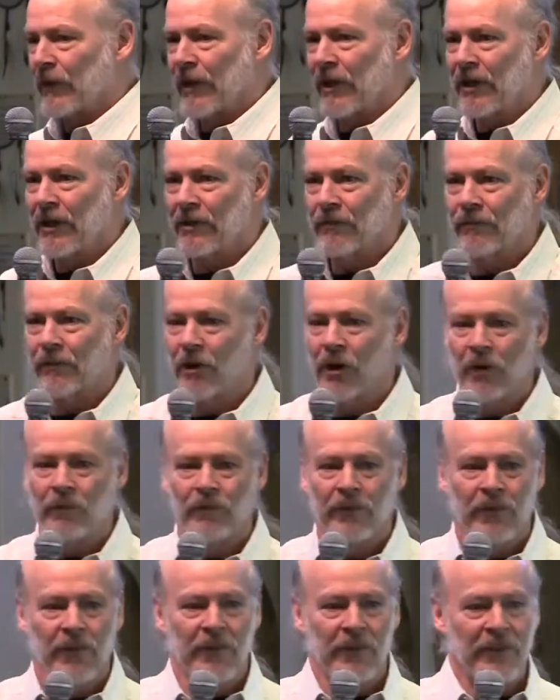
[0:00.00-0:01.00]
The
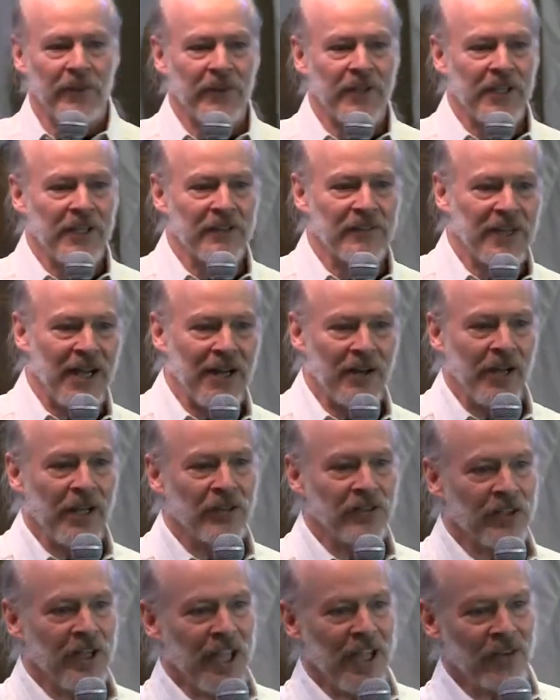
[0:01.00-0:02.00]
entire
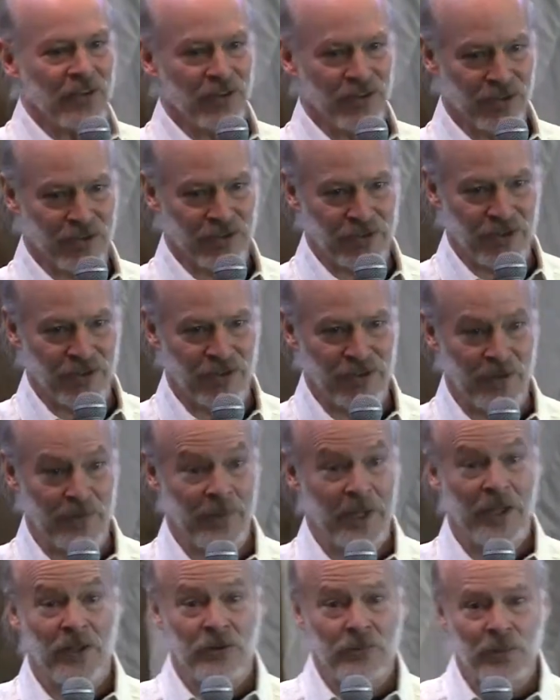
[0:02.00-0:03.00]
educational
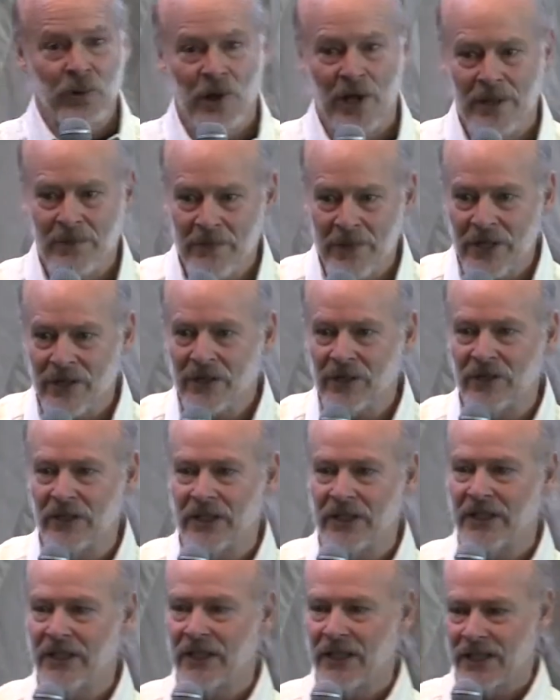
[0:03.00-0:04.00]
system is
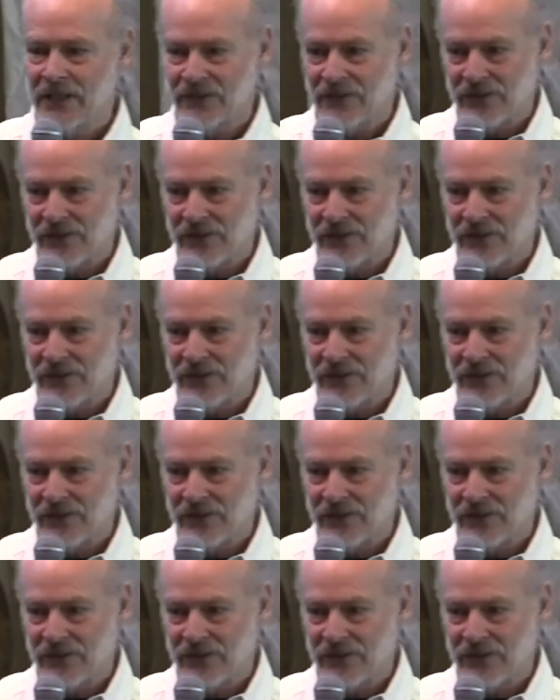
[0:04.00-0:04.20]
primarily